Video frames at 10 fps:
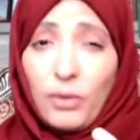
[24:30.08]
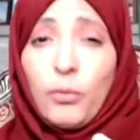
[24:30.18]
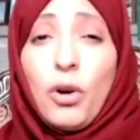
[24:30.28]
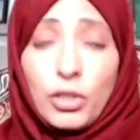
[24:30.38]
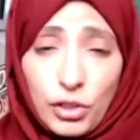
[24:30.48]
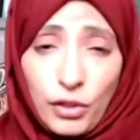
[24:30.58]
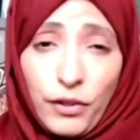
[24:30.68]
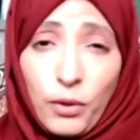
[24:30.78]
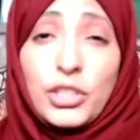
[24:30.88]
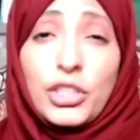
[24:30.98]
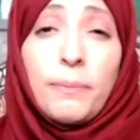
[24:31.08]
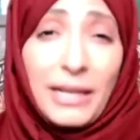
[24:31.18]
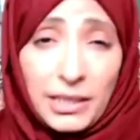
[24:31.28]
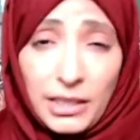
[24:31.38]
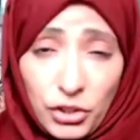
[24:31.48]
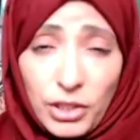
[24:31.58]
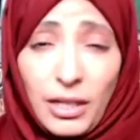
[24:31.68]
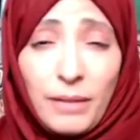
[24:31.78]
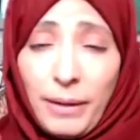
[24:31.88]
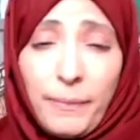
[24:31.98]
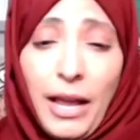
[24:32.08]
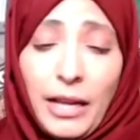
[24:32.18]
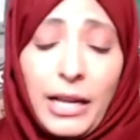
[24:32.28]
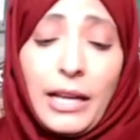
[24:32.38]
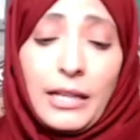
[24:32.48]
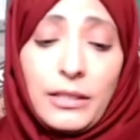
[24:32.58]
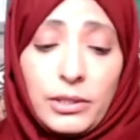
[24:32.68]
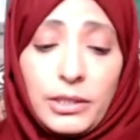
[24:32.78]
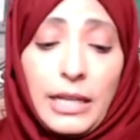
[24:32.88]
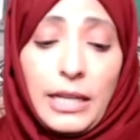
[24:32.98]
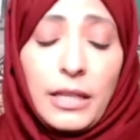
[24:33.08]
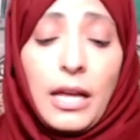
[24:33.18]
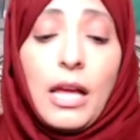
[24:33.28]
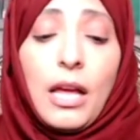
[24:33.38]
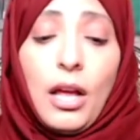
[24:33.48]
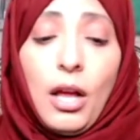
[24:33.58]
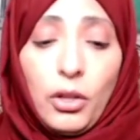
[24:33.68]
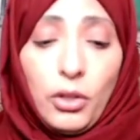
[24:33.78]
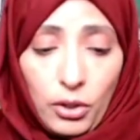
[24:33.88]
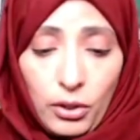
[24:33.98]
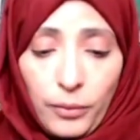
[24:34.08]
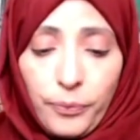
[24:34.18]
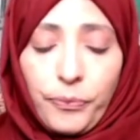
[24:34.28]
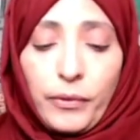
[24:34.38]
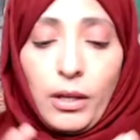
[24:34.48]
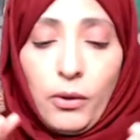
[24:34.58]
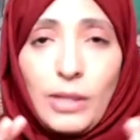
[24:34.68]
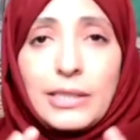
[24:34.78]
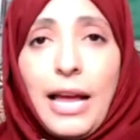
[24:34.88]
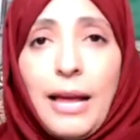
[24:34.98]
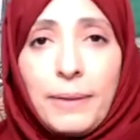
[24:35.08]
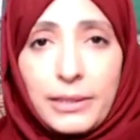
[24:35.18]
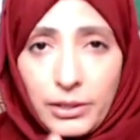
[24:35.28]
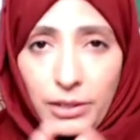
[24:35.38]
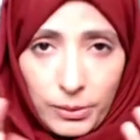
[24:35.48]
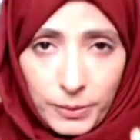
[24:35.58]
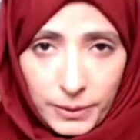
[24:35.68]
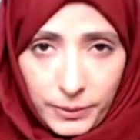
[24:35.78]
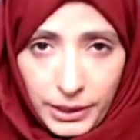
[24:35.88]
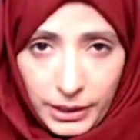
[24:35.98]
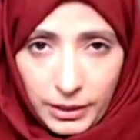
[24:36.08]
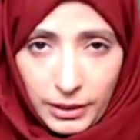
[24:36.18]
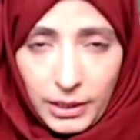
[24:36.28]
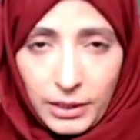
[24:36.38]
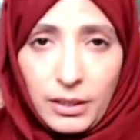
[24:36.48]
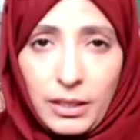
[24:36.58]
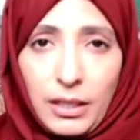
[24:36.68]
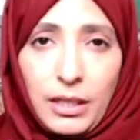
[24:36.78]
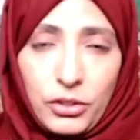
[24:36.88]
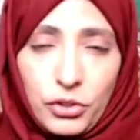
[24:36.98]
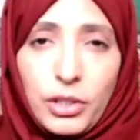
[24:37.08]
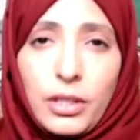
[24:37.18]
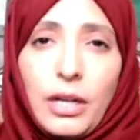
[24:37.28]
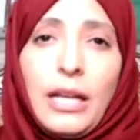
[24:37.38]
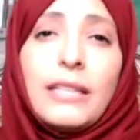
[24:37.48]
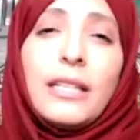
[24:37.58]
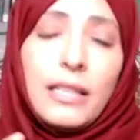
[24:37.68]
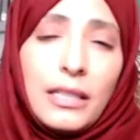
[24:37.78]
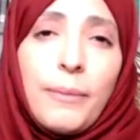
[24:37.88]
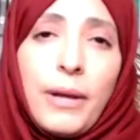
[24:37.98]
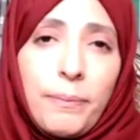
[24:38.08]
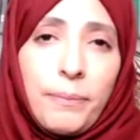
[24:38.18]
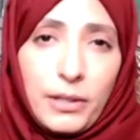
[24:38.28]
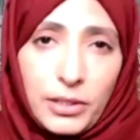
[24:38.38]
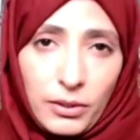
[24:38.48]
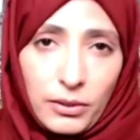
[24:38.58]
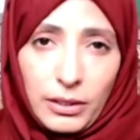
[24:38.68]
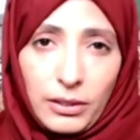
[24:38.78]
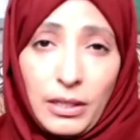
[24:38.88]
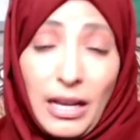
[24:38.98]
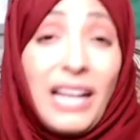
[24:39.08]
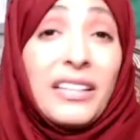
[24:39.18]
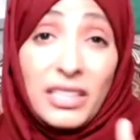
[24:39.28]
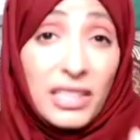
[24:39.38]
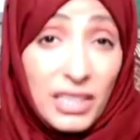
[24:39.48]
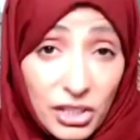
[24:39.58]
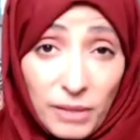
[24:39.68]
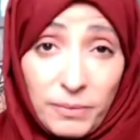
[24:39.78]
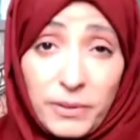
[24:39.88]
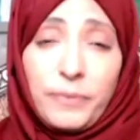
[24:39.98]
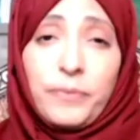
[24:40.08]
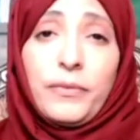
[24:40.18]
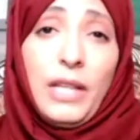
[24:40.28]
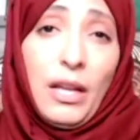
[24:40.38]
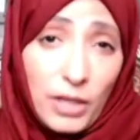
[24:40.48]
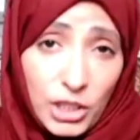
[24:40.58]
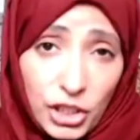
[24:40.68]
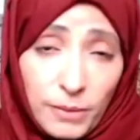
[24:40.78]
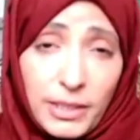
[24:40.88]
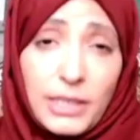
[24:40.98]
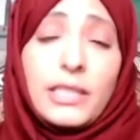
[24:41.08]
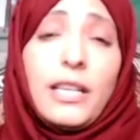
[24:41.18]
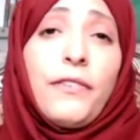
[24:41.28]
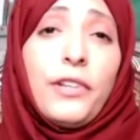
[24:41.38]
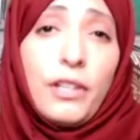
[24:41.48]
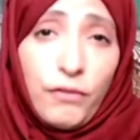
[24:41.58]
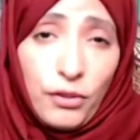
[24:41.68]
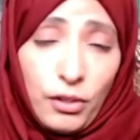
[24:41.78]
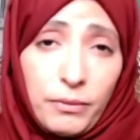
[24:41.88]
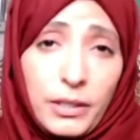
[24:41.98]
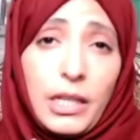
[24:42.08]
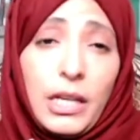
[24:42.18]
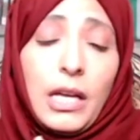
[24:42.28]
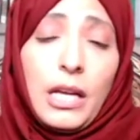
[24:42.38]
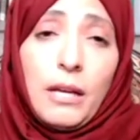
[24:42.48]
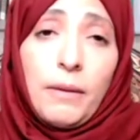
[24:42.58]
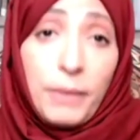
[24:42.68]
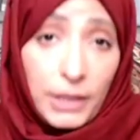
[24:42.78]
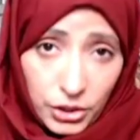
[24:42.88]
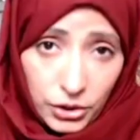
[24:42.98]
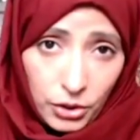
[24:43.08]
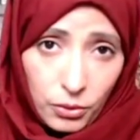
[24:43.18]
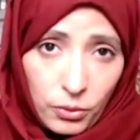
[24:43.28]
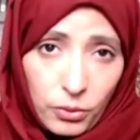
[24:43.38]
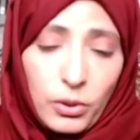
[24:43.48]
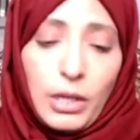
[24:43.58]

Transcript: words of the question, but in general, maybe I understand. Look, what happened in Arab Spring in Kent, in general, and in Yemen in particular, and in Egypt. Now, Egypt is suffering from the military coup.